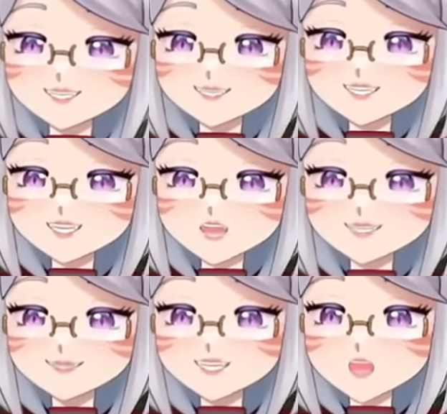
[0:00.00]
me to
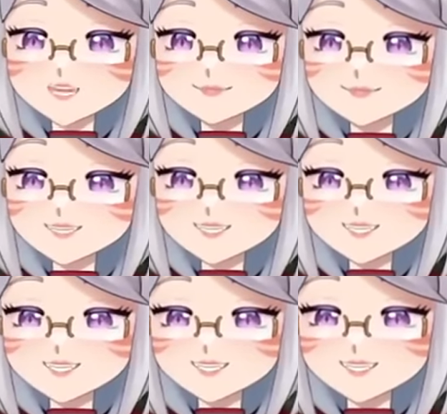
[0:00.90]
afford the Mahatma in
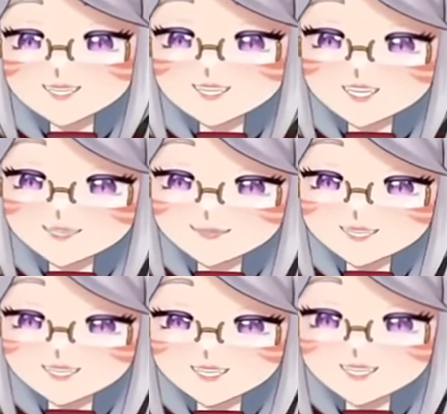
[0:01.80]
the first
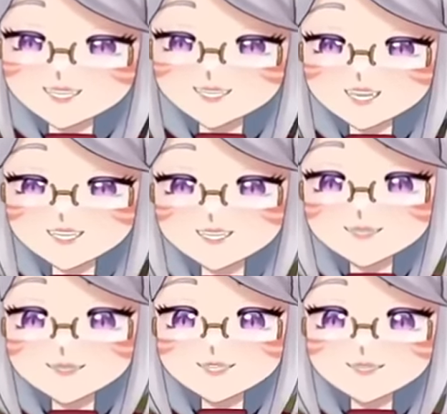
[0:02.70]
place.
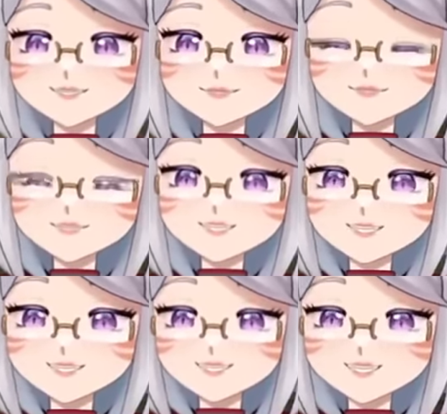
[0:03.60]
And step two,
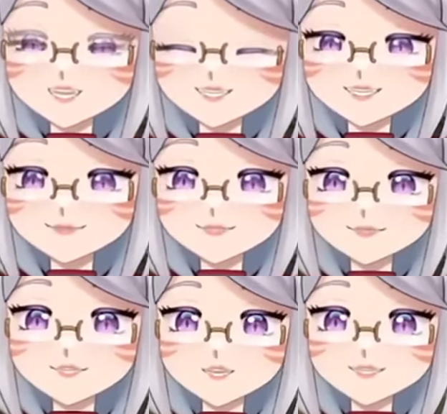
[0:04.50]

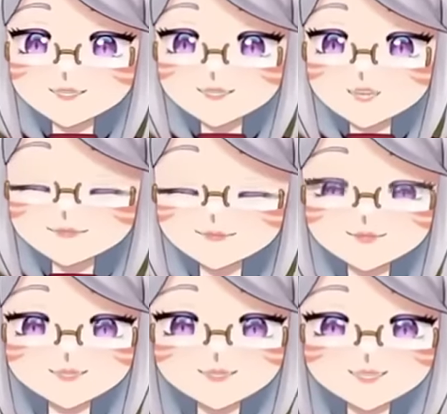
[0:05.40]
turn my brain
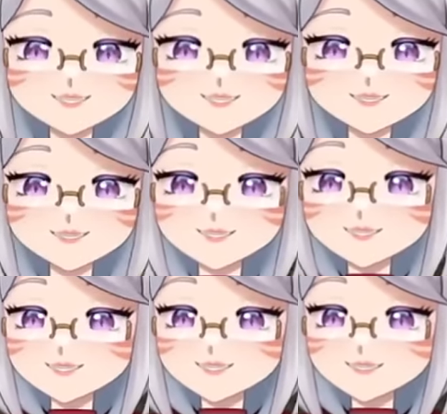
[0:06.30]
off and
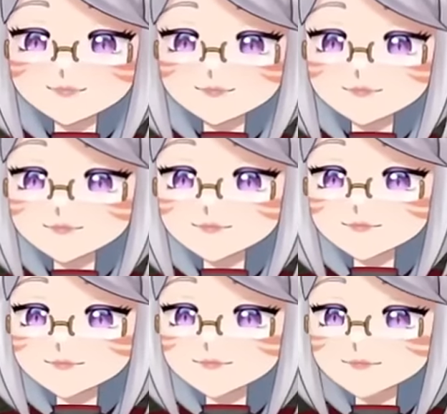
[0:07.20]
enjoy another
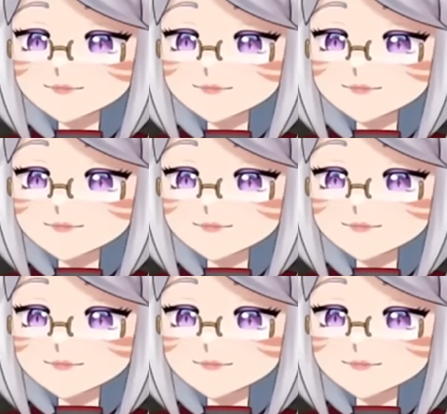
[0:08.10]
date